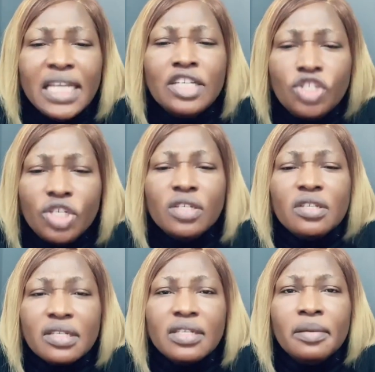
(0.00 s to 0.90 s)
In
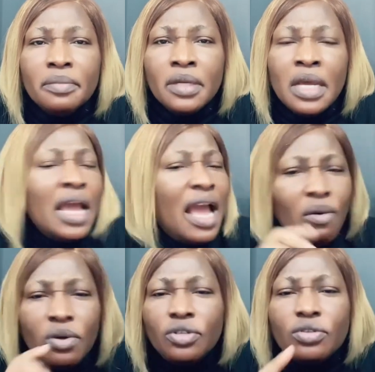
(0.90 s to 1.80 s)
Jesus' name,
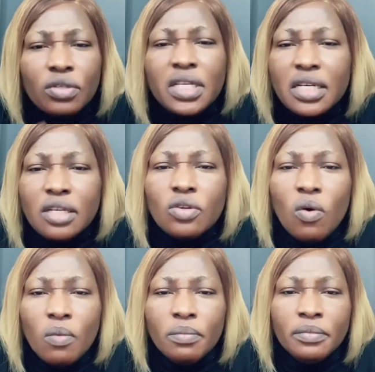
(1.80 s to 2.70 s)
I want you to take this
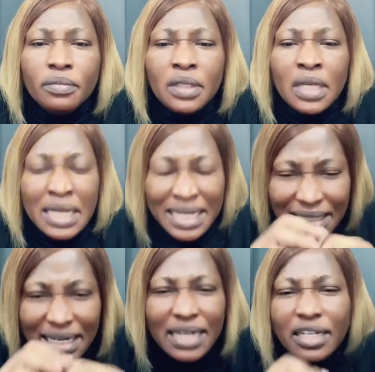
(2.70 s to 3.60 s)
home.
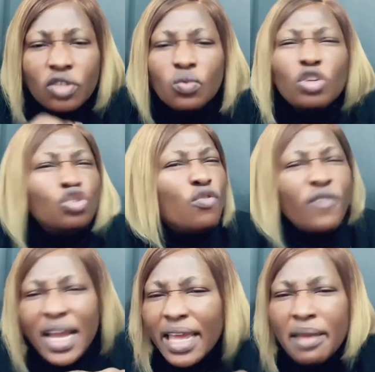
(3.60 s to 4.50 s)
Take this word. You
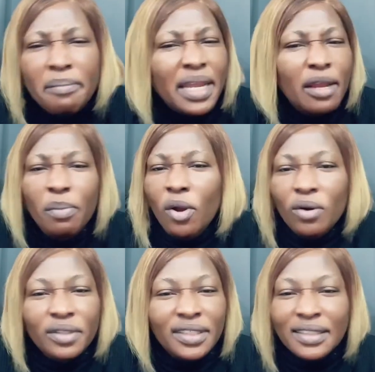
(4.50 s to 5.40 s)
overcame by the
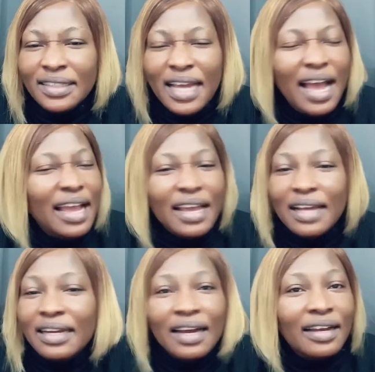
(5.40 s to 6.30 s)
blood.
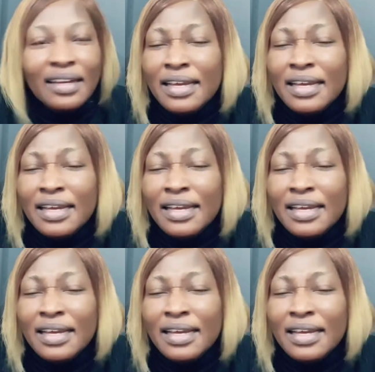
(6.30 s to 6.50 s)
Ayada.